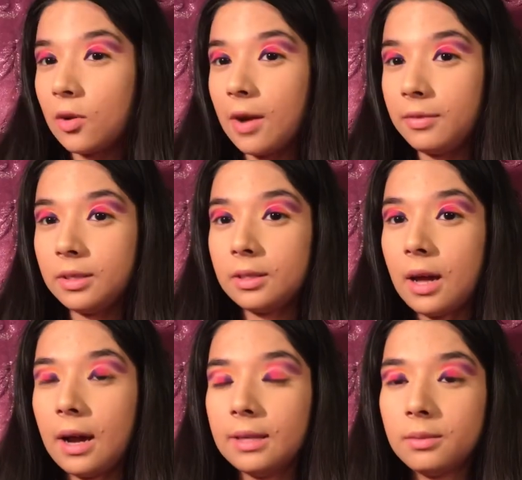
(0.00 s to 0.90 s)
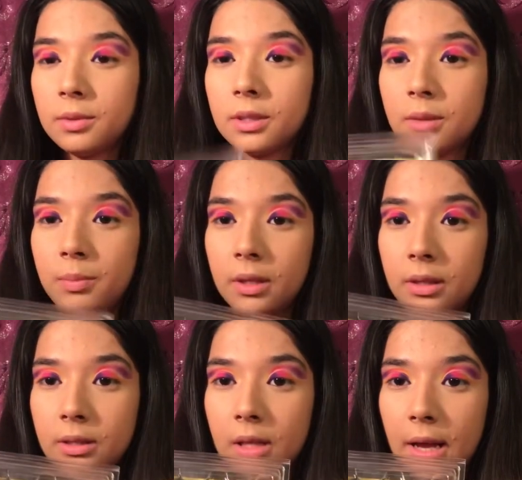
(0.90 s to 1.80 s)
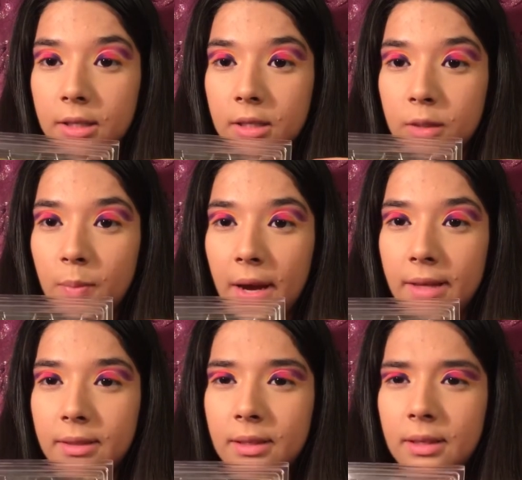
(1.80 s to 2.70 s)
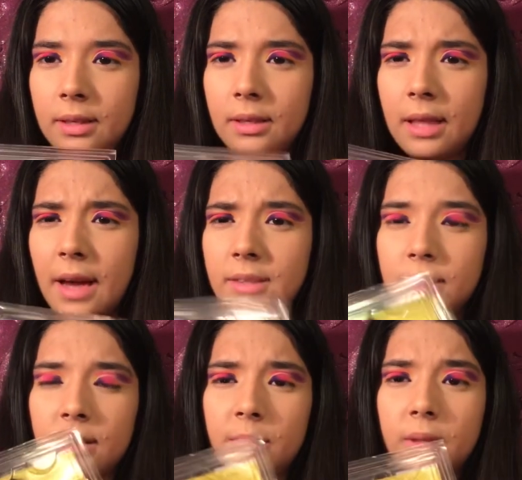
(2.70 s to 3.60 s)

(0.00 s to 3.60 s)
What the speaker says: So I finished the eyes. I'm just gonna put these lashes by TD Lashes, I